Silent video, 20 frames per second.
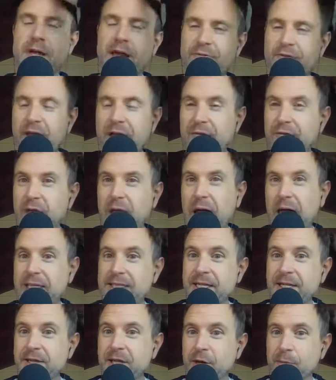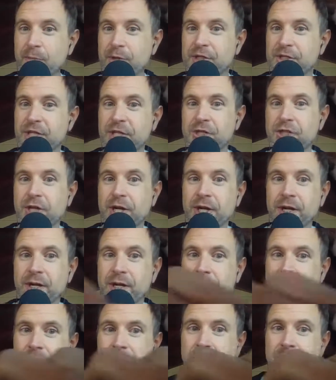if they've locked in their position,